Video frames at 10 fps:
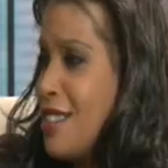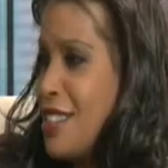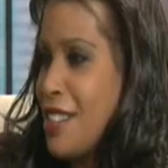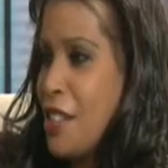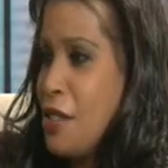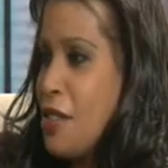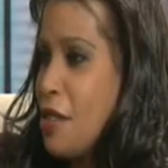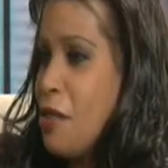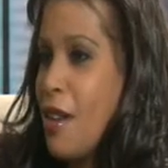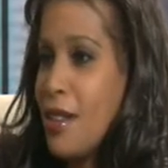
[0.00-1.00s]
just goes to the
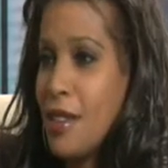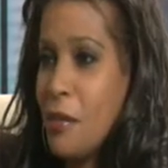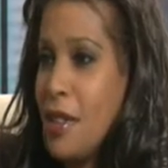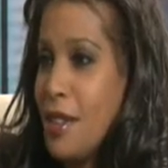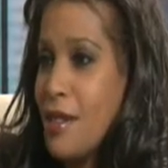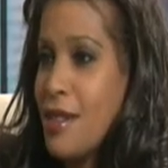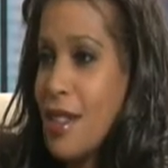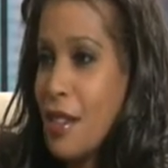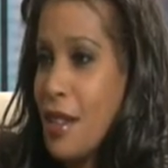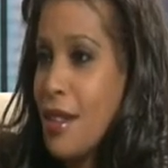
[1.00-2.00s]
quality of players
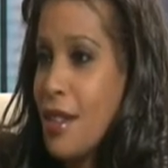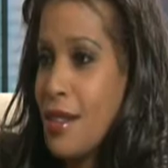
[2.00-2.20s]
that you get.